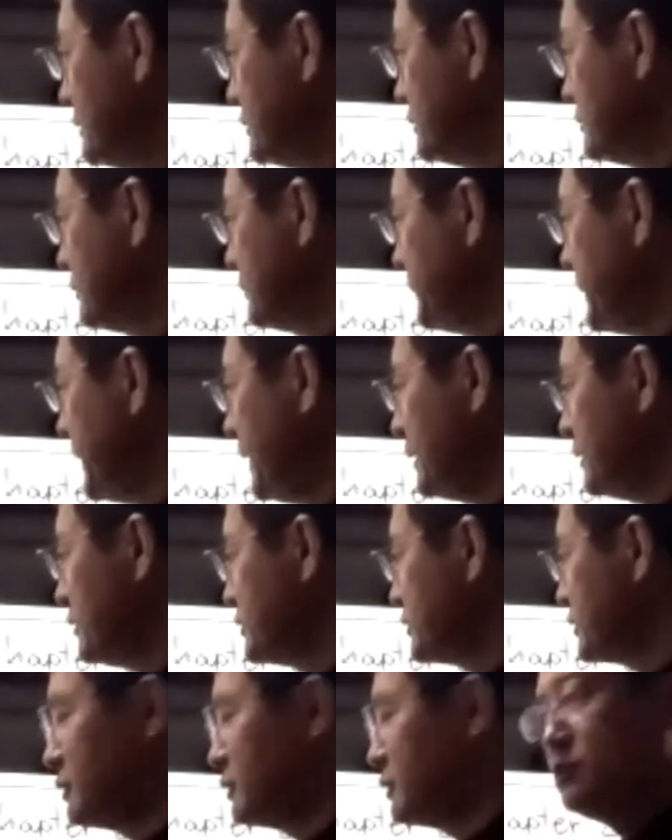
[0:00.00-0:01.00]
your
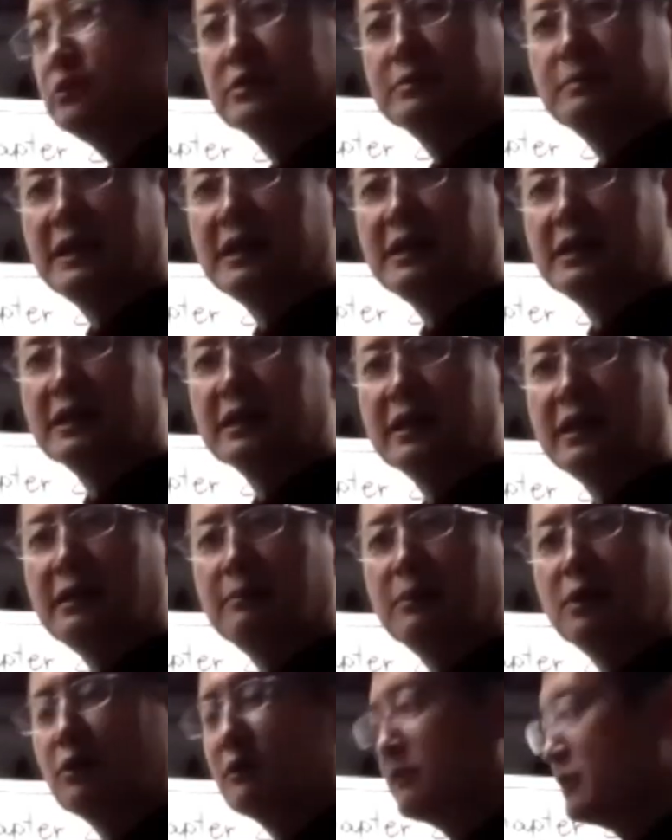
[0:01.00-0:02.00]
manager, who's me,
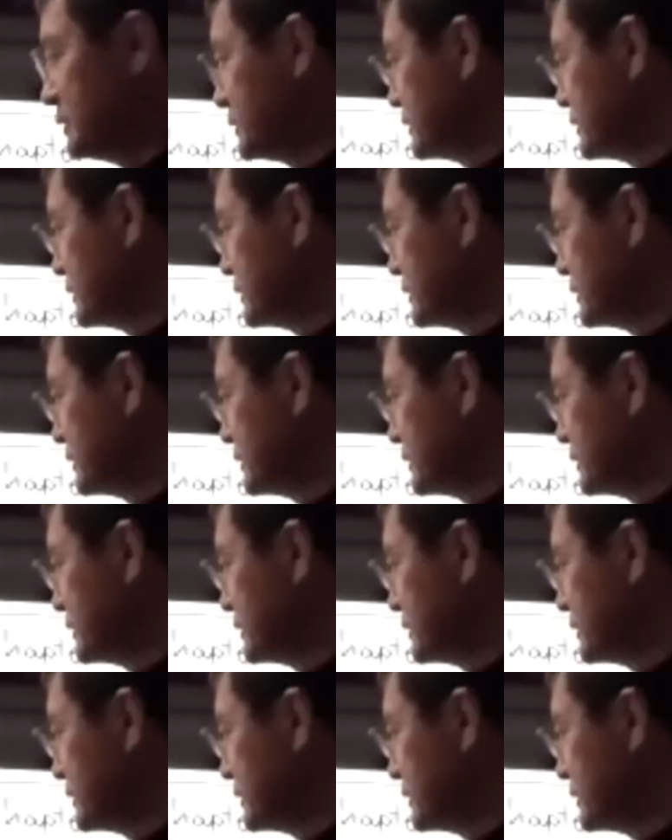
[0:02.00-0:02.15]
came over and